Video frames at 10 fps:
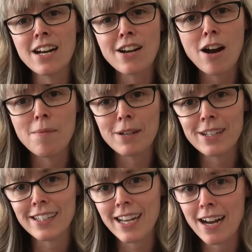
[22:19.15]
Uncommon
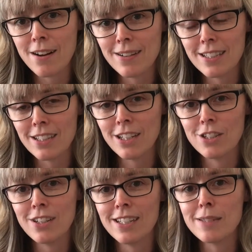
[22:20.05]
Cacao has a lot
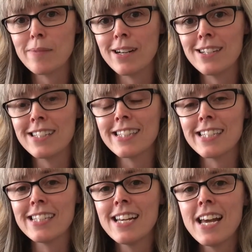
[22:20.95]
of transparency.